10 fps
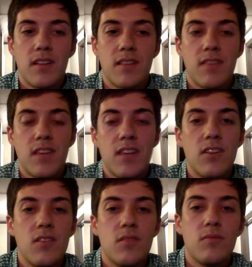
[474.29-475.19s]
if they
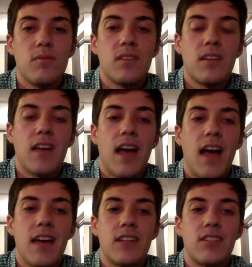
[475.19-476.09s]
use any
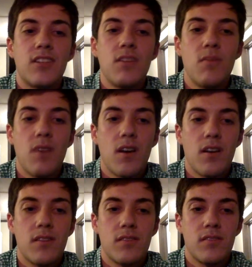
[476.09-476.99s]
ing
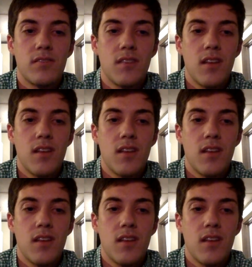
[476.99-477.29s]
words,